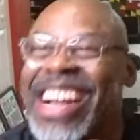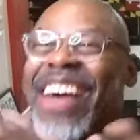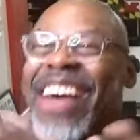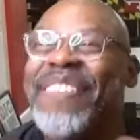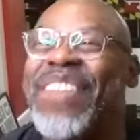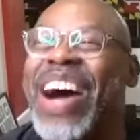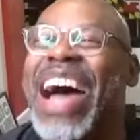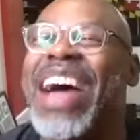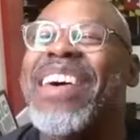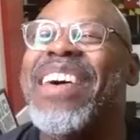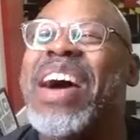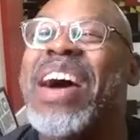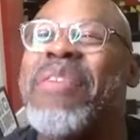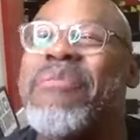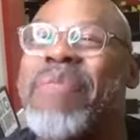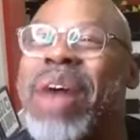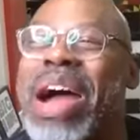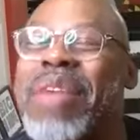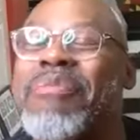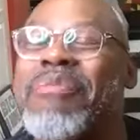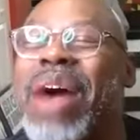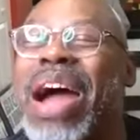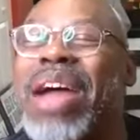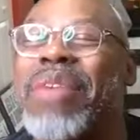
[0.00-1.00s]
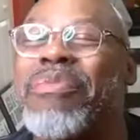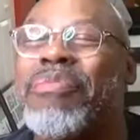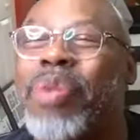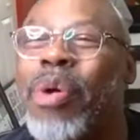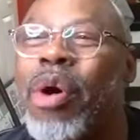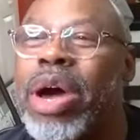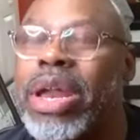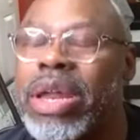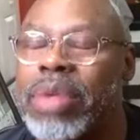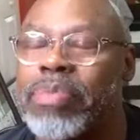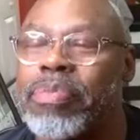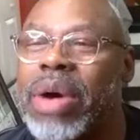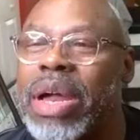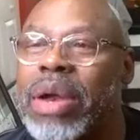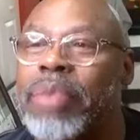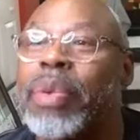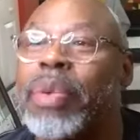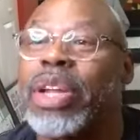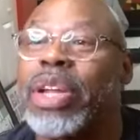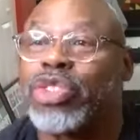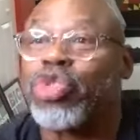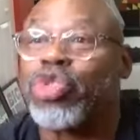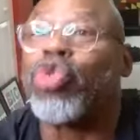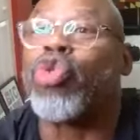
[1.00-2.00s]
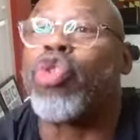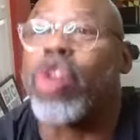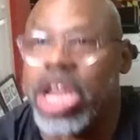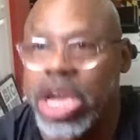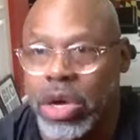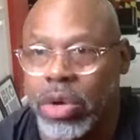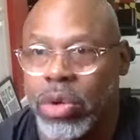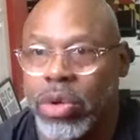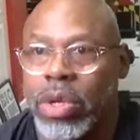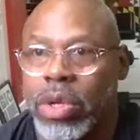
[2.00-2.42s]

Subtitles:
But my point, but it's real.